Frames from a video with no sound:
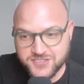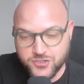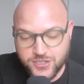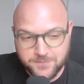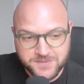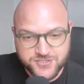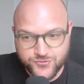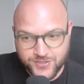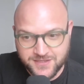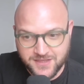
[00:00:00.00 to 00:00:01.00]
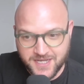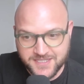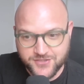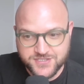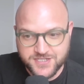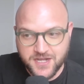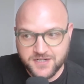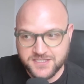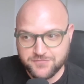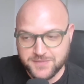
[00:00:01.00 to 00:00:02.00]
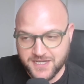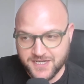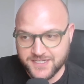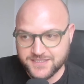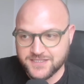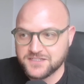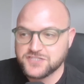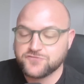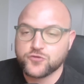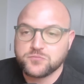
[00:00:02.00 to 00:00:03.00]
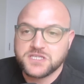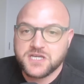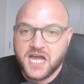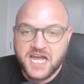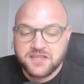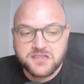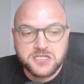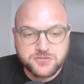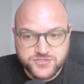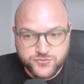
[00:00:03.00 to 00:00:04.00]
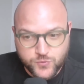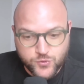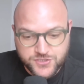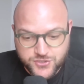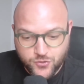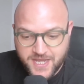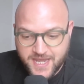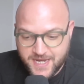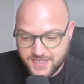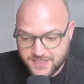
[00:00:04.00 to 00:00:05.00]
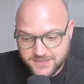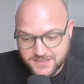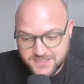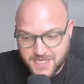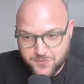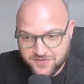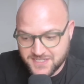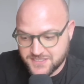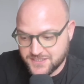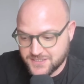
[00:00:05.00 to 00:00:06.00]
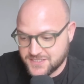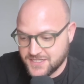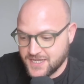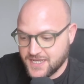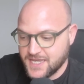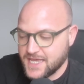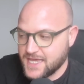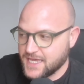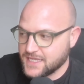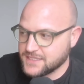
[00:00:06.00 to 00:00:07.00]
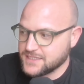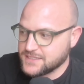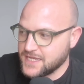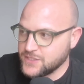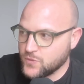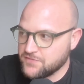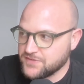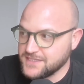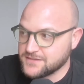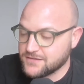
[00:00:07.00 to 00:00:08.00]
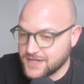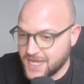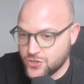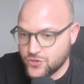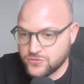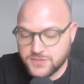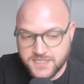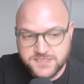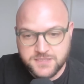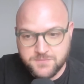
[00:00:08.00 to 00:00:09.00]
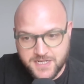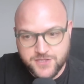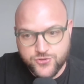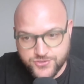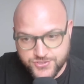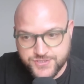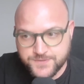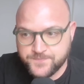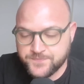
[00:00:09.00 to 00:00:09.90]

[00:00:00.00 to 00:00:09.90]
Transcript: gone up in a straight line. There is a narrative behind. At least for me, I think the risk reward is okay in this type of assets. And then you have international asset managers